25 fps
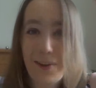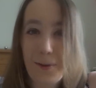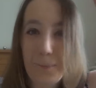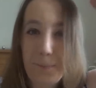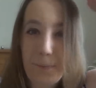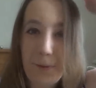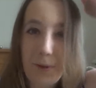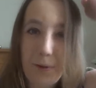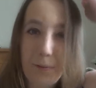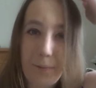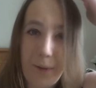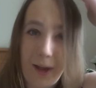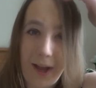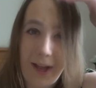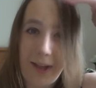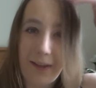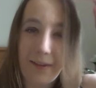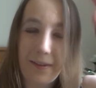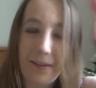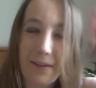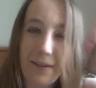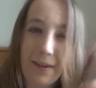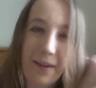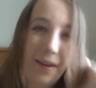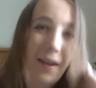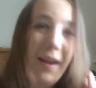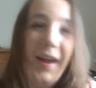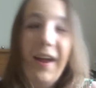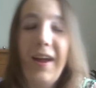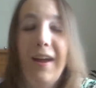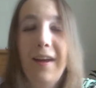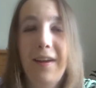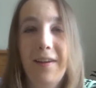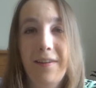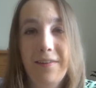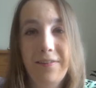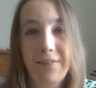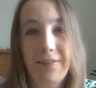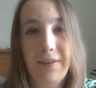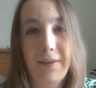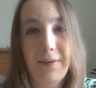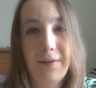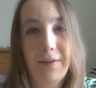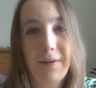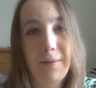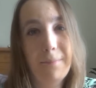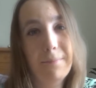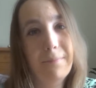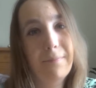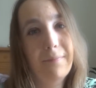hope you're well.
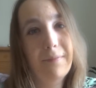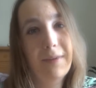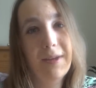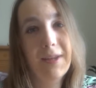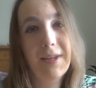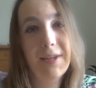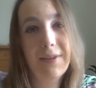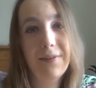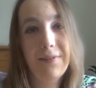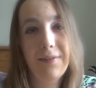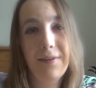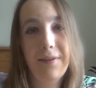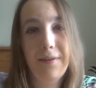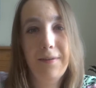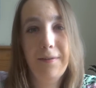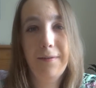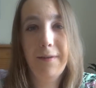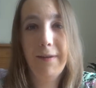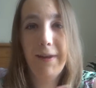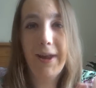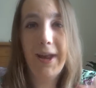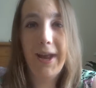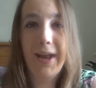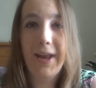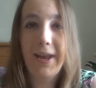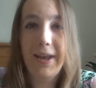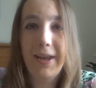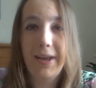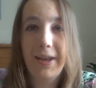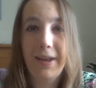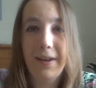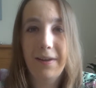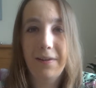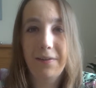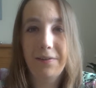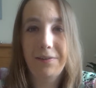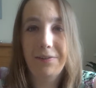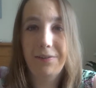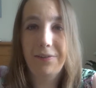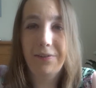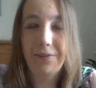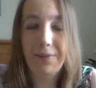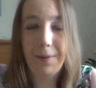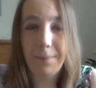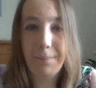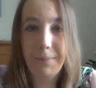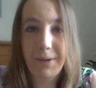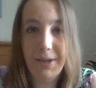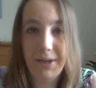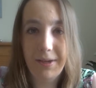So I'm gonna do a
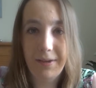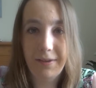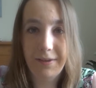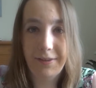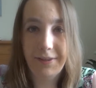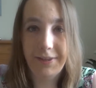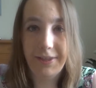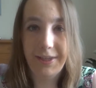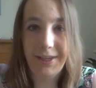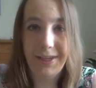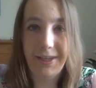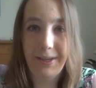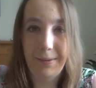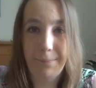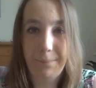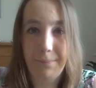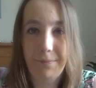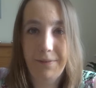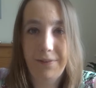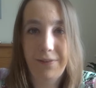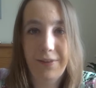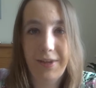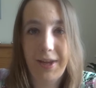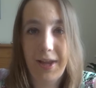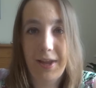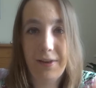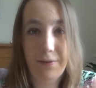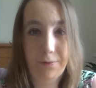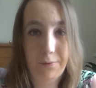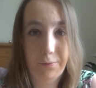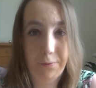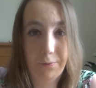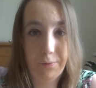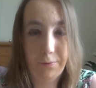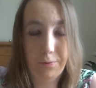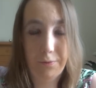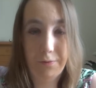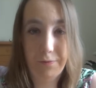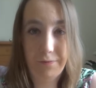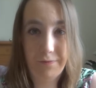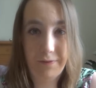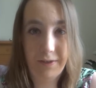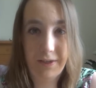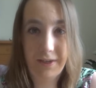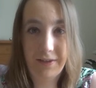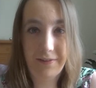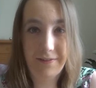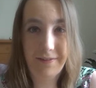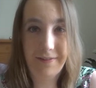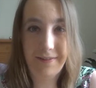summer themed candle haul for
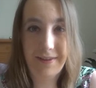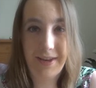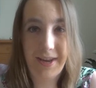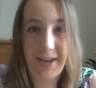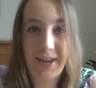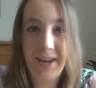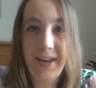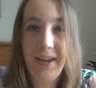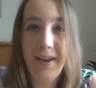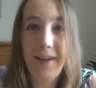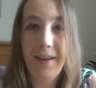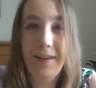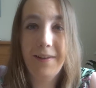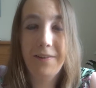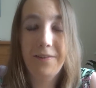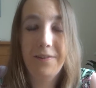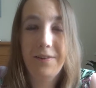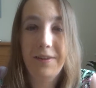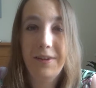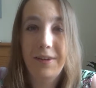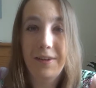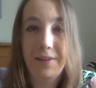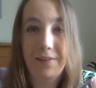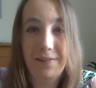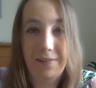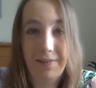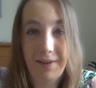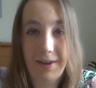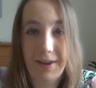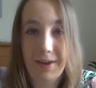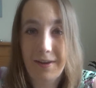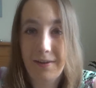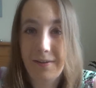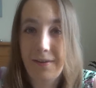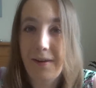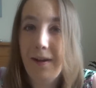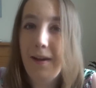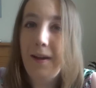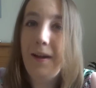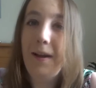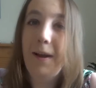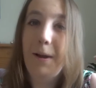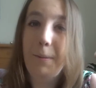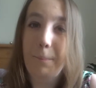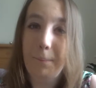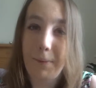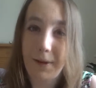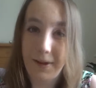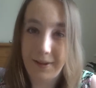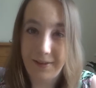you today, as you can tell
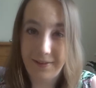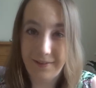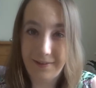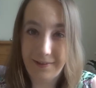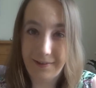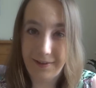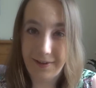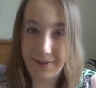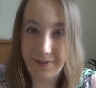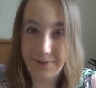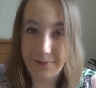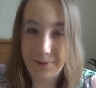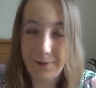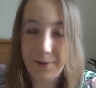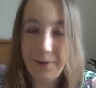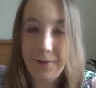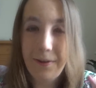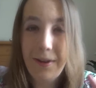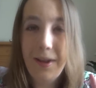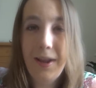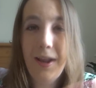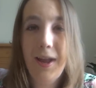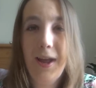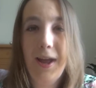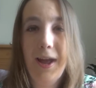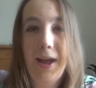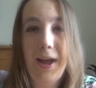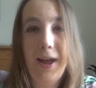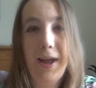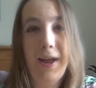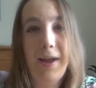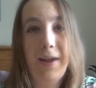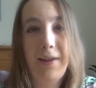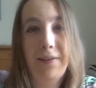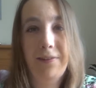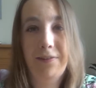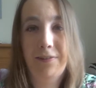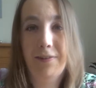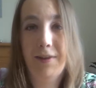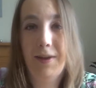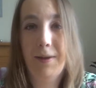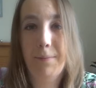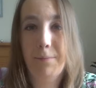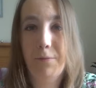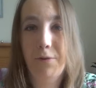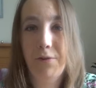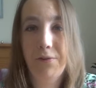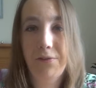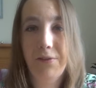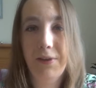by the title. And
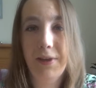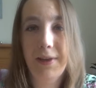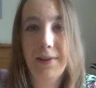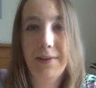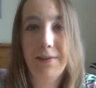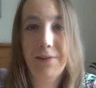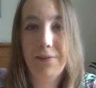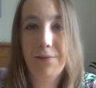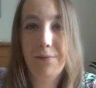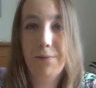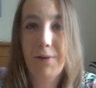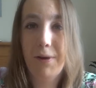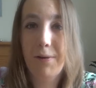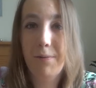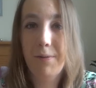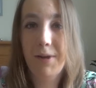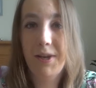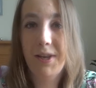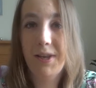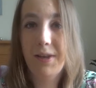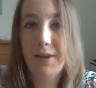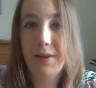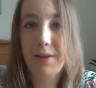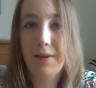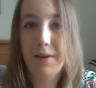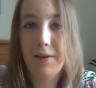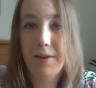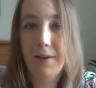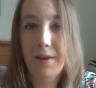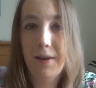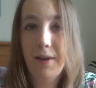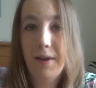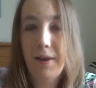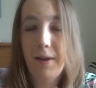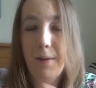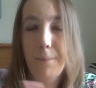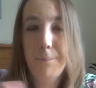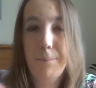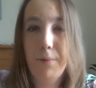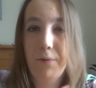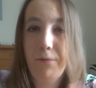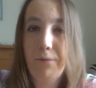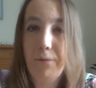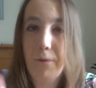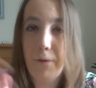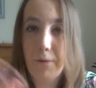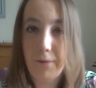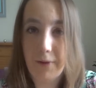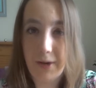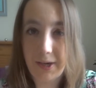I'm also gonna throw in,
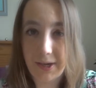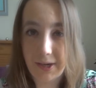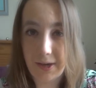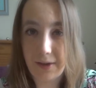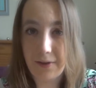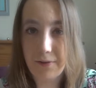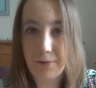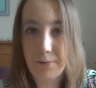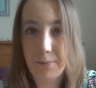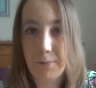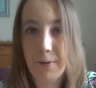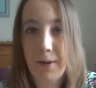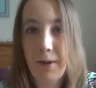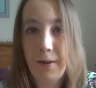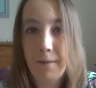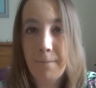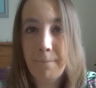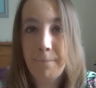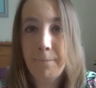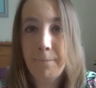before I get to it,